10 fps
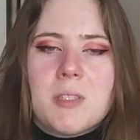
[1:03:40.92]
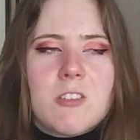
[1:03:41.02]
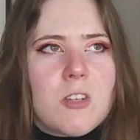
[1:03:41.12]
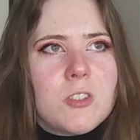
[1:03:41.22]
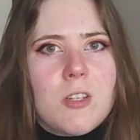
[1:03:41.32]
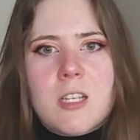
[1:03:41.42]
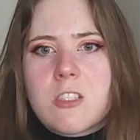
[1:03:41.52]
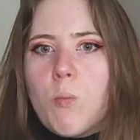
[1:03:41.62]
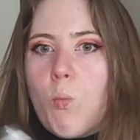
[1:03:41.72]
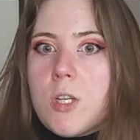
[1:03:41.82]
there's also, like,
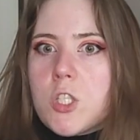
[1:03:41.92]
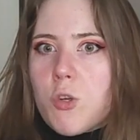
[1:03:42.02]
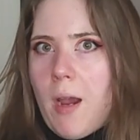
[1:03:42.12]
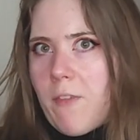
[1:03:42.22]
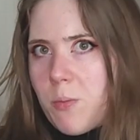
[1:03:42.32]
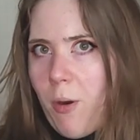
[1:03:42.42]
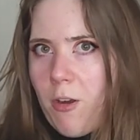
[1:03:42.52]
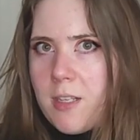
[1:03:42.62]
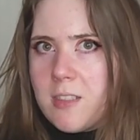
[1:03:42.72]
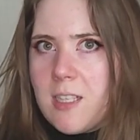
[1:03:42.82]
some witchcraft
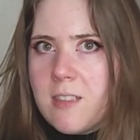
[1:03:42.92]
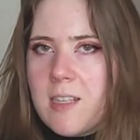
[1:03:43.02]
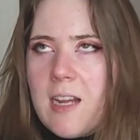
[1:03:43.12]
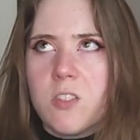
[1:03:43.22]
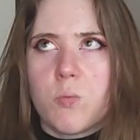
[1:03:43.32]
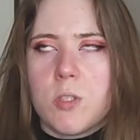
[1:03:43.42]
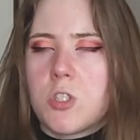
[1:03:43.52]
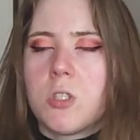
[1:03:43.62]
parties he attends, which...